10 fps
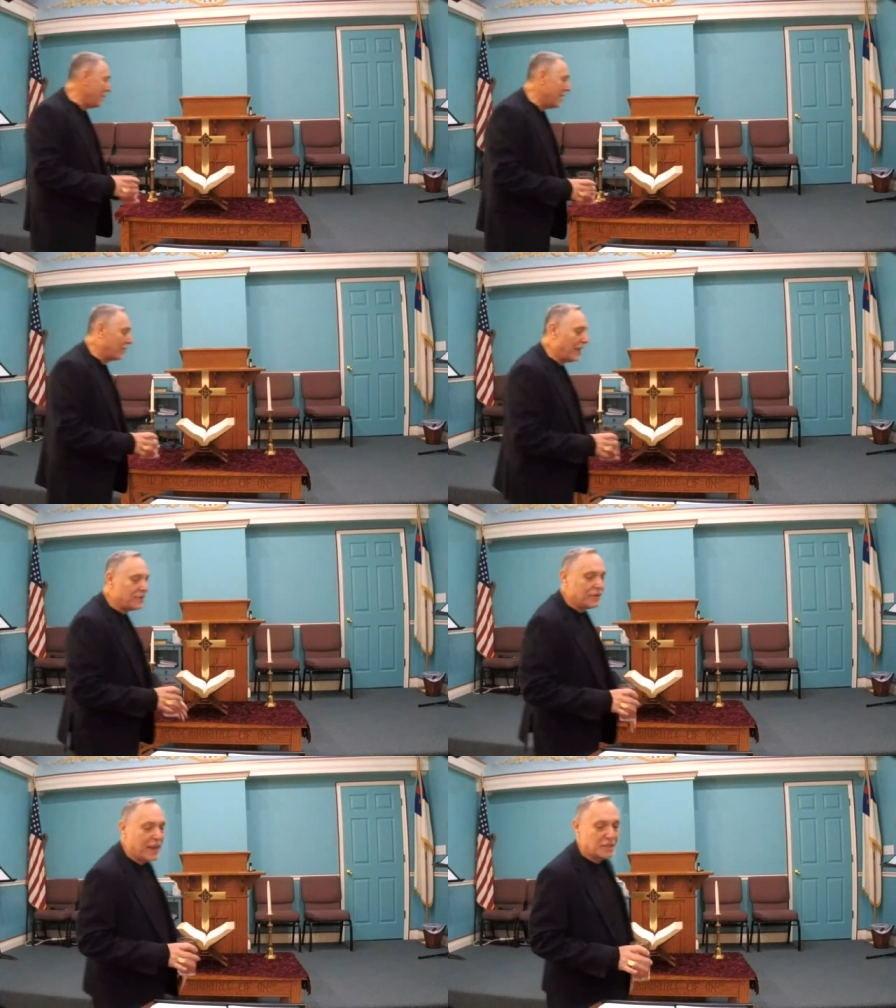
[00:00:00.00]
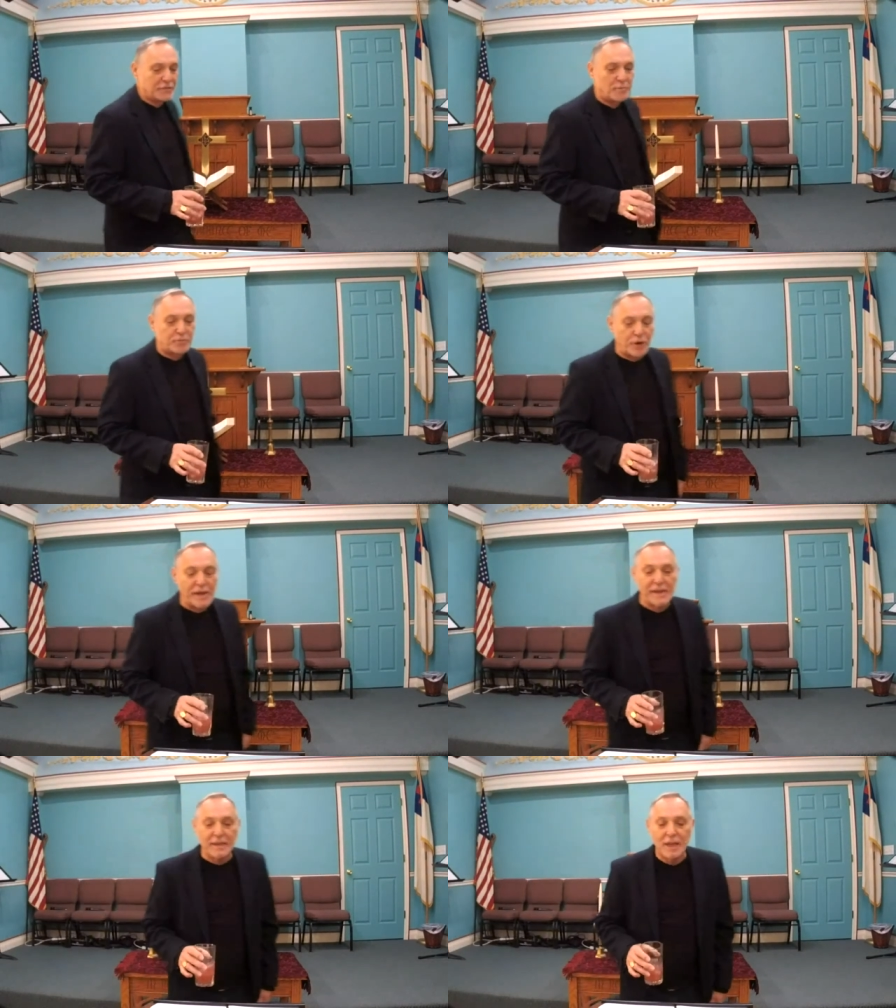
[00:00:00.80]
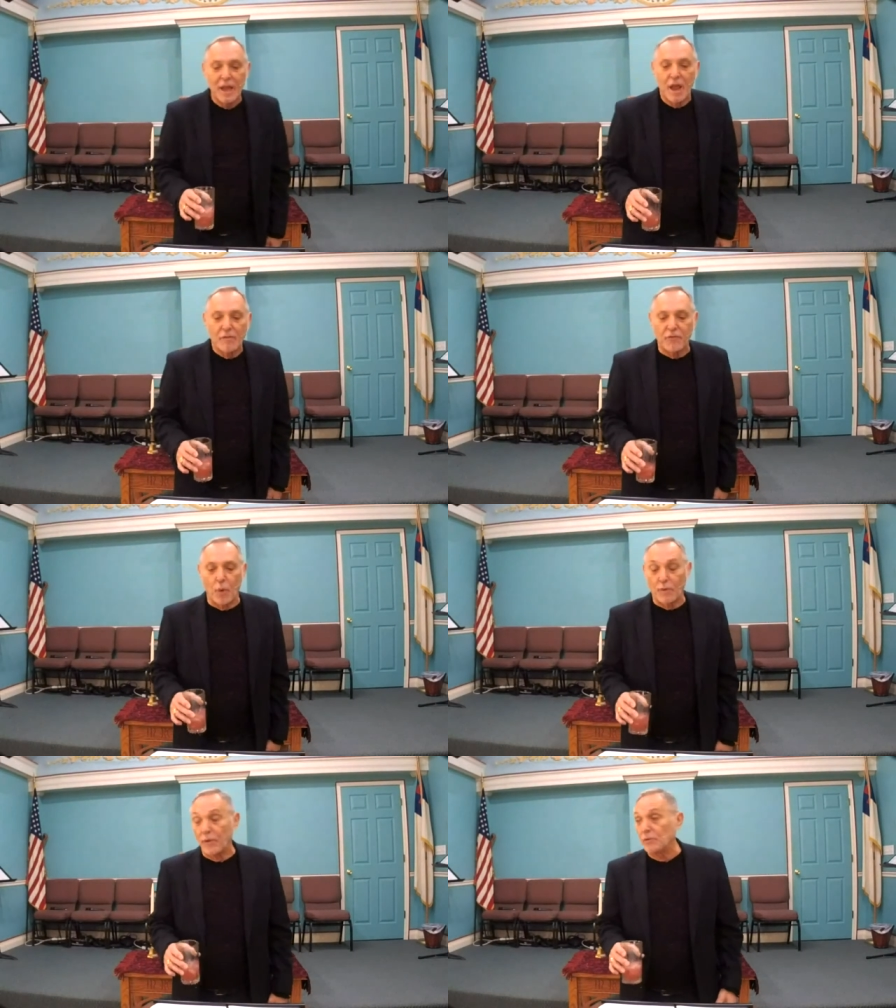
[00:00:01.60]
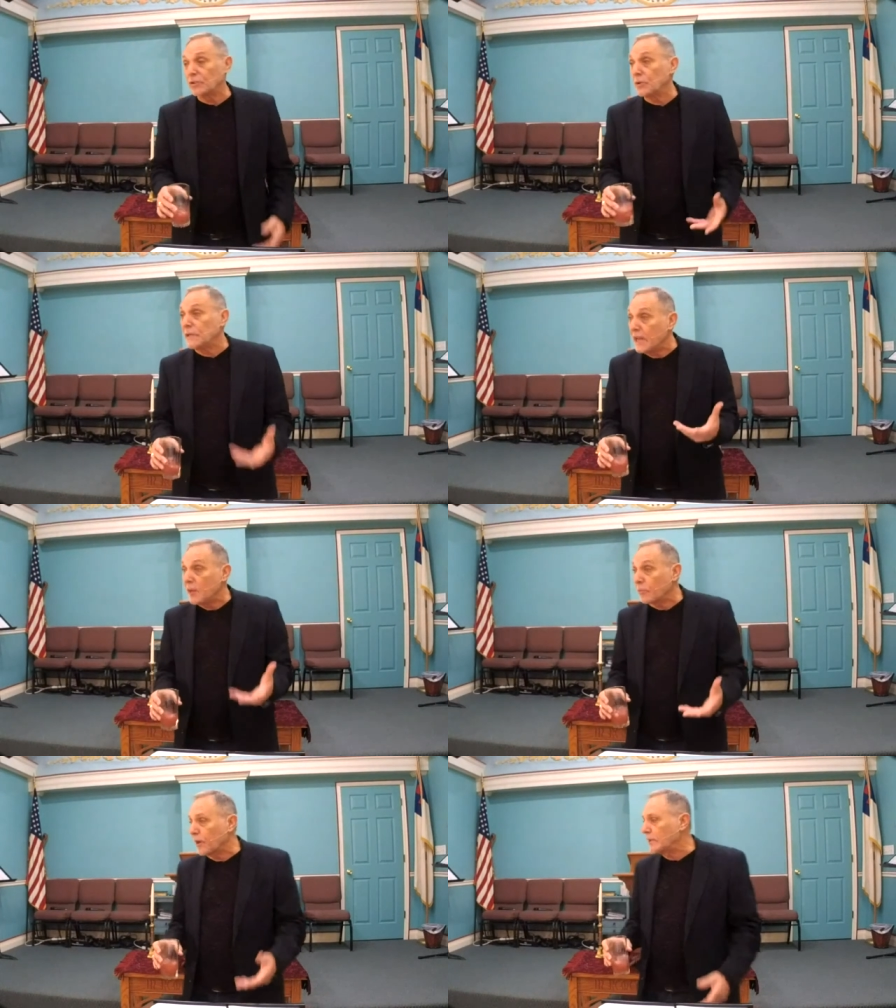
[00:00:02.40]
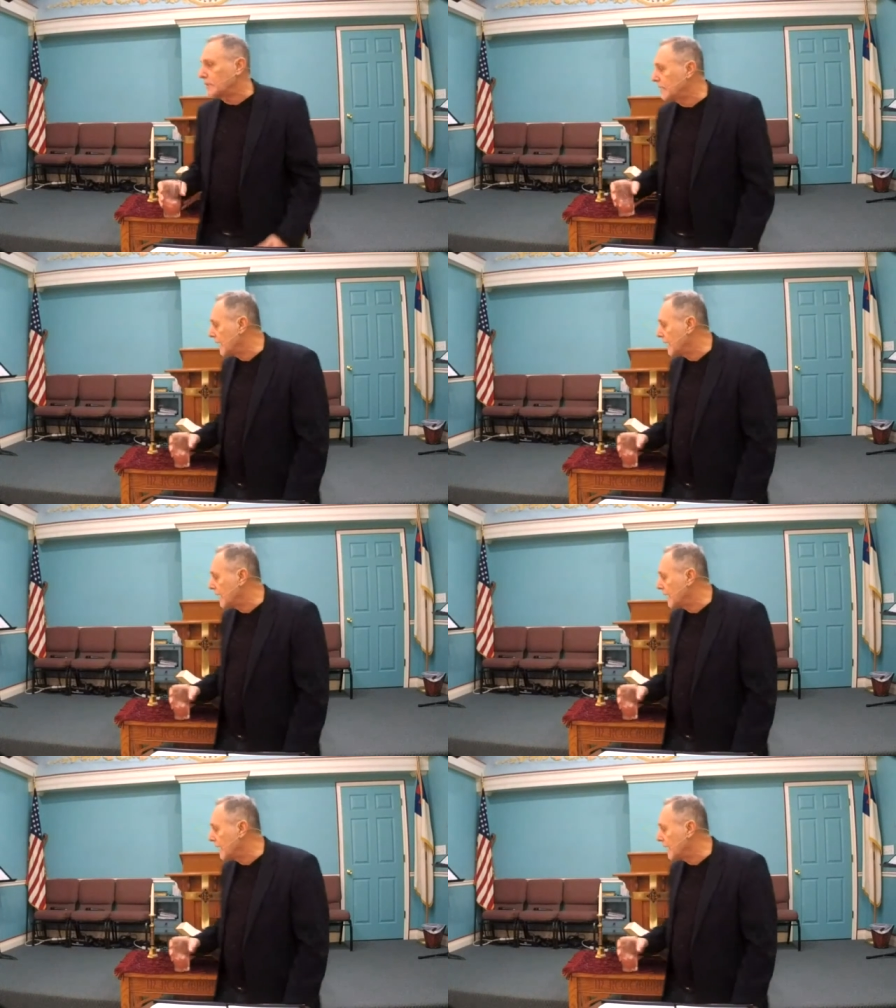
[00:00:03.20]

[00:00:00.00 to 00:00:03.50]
Amen. Thank you guys for praying for those who needed prayer